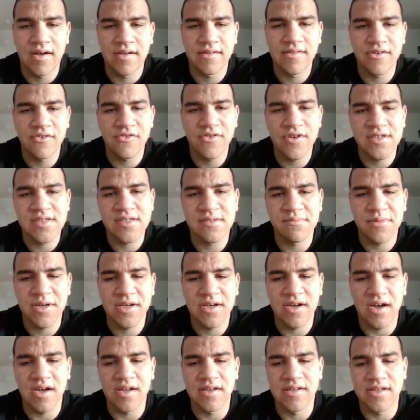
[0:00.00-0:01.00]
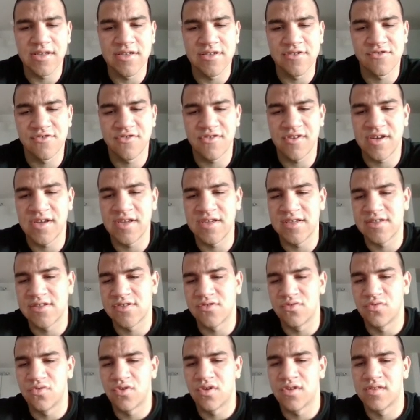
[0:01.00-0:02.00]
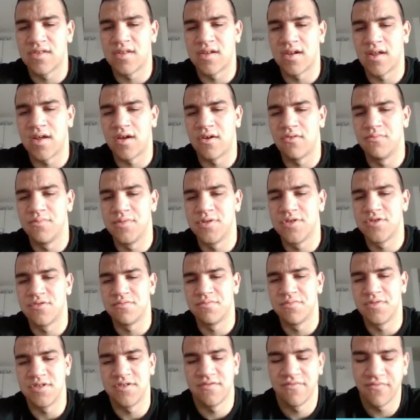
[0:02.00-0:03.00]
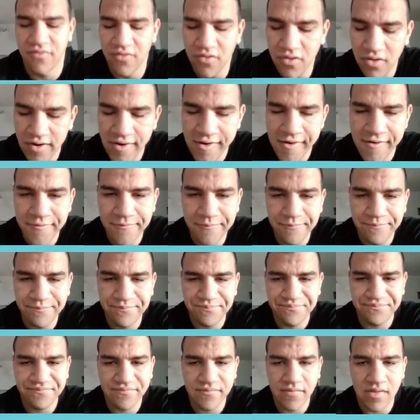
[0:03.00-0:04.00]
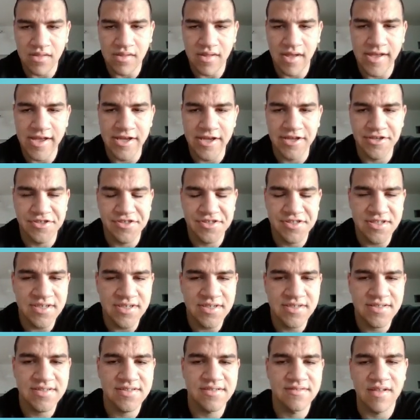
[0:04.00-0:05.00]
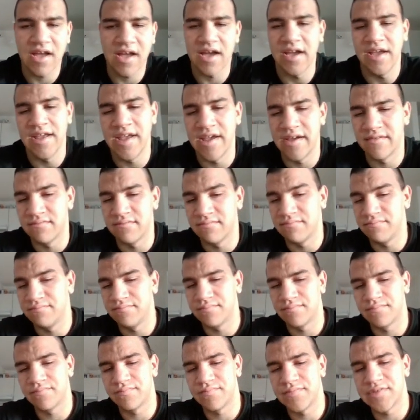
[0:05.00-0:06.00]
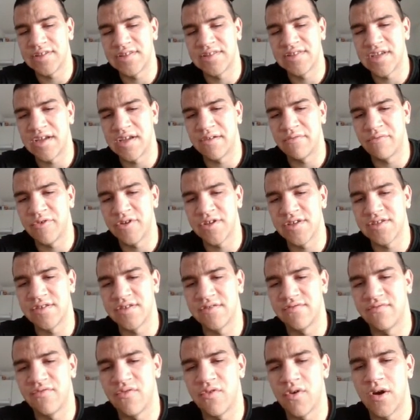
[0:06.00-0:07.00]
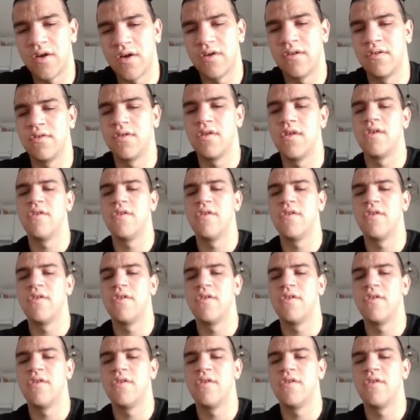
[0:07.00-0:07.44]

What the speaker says: The reason behind h3 is to not allow bishop g4, h6. Again, the same reason for